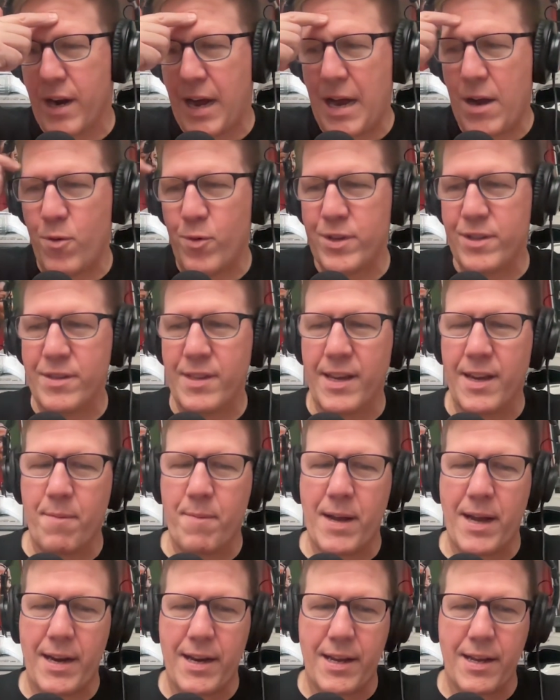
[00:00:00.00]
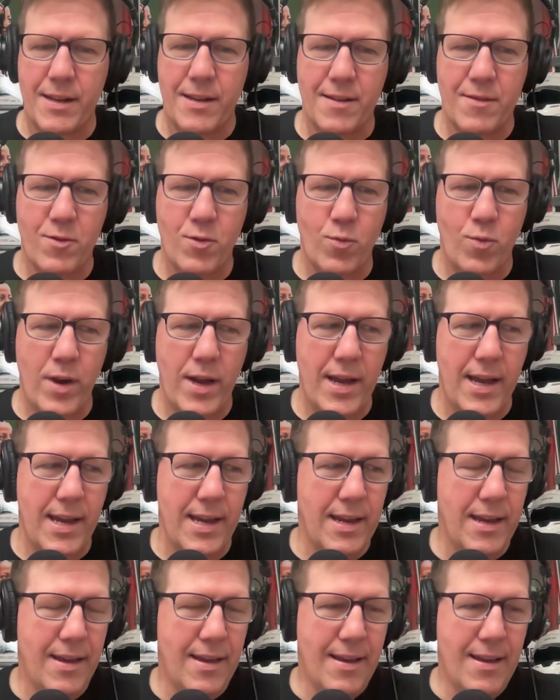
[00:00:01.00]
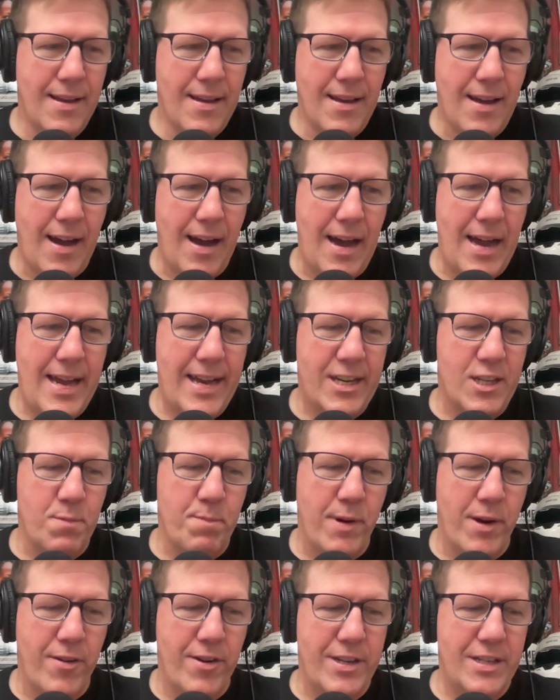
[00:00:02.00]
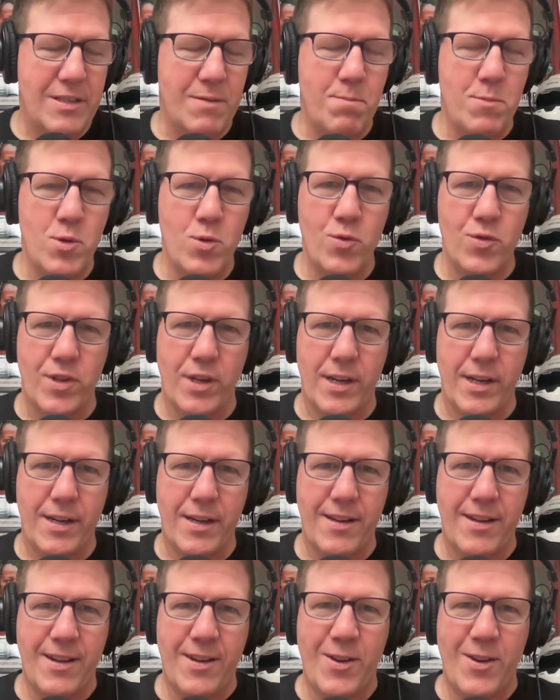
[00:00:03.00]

I always think about it the way I experienced music,